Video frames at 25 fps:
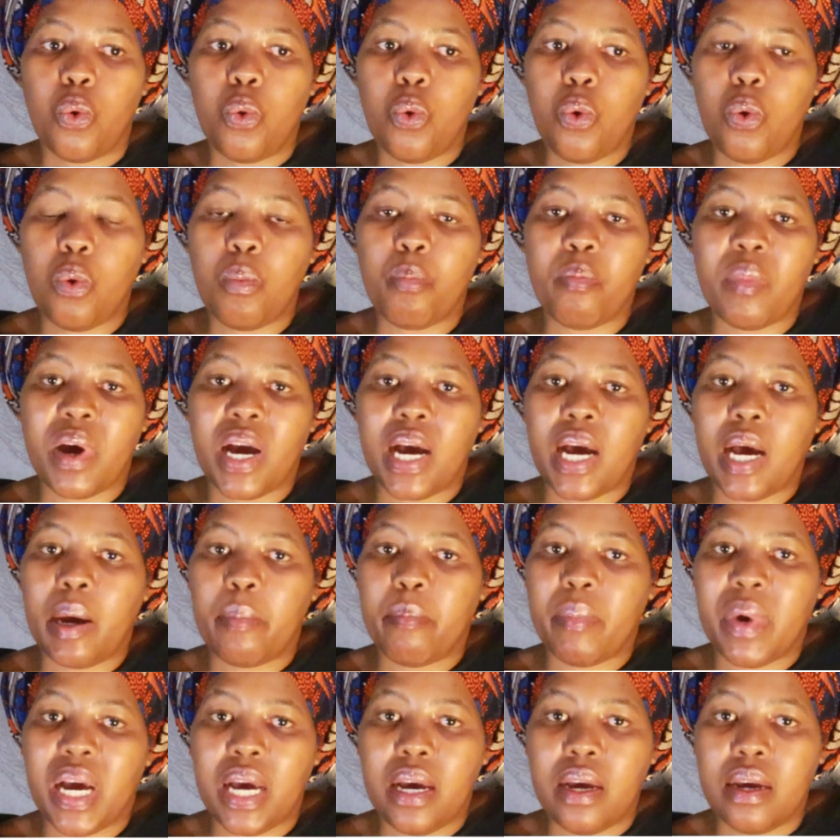
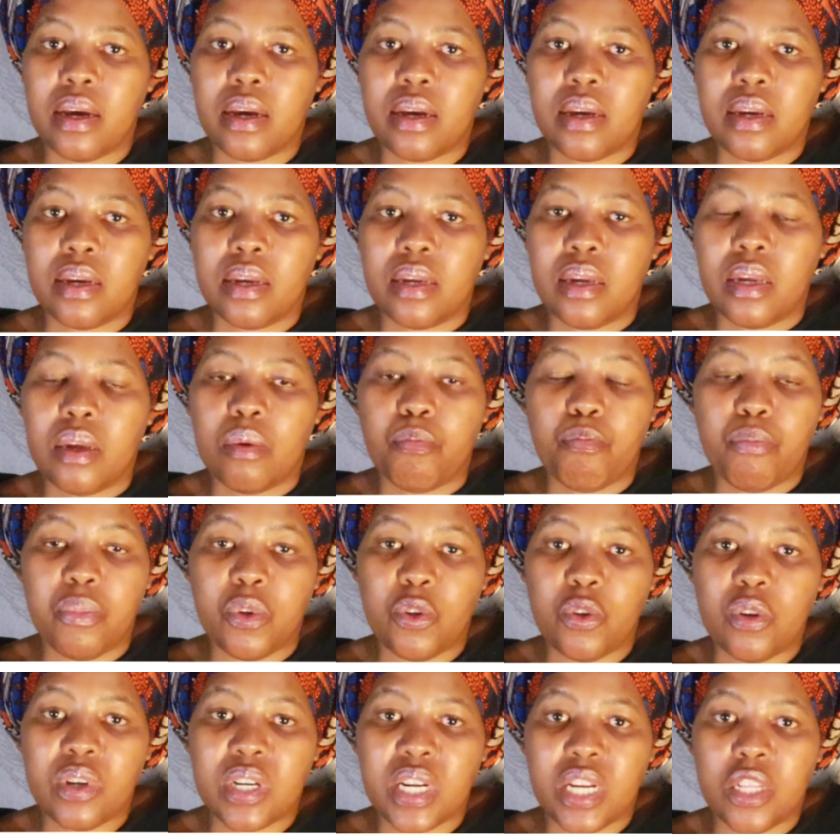umama,
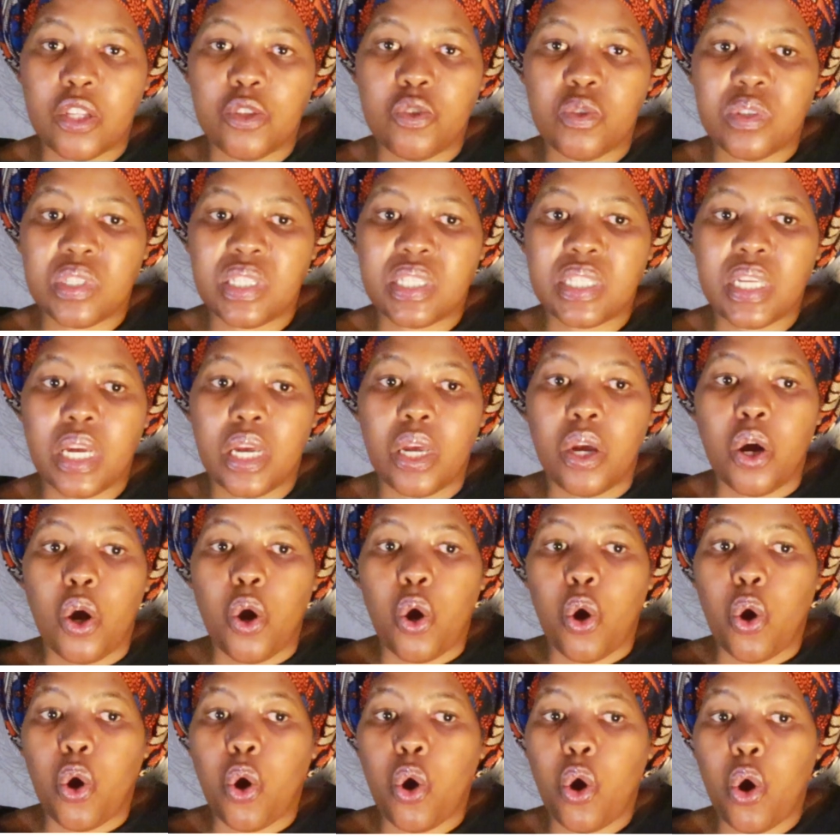plural you would say
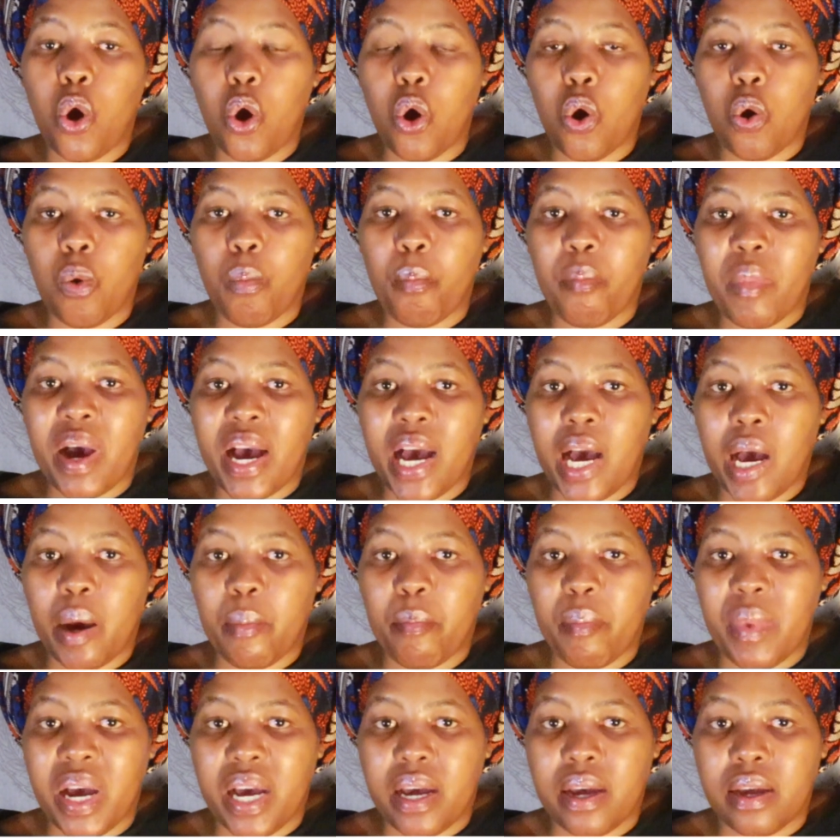oh
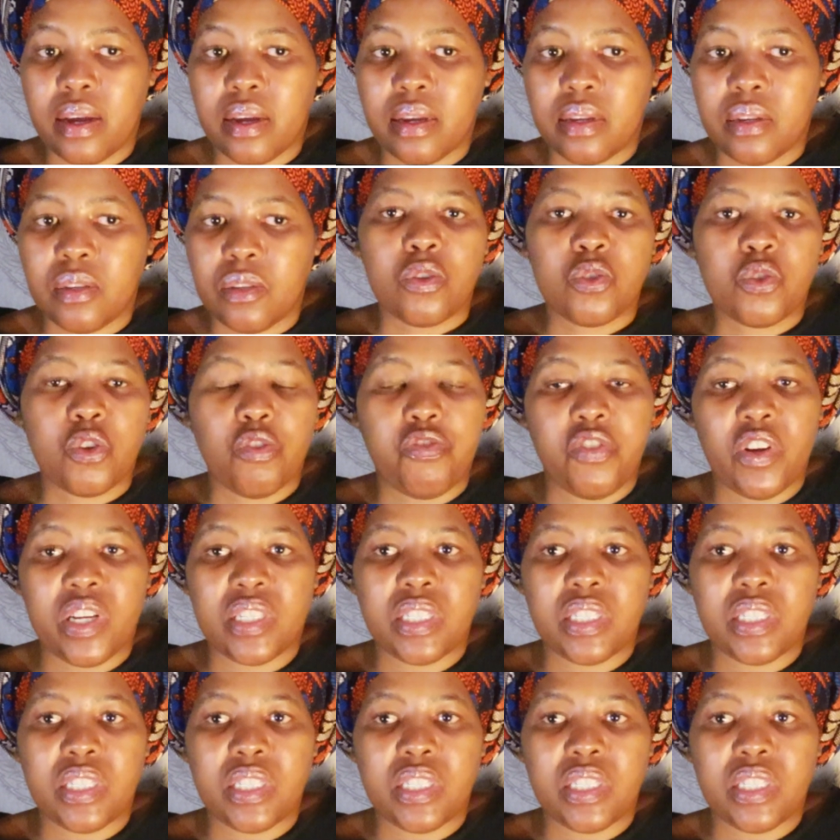mama. So for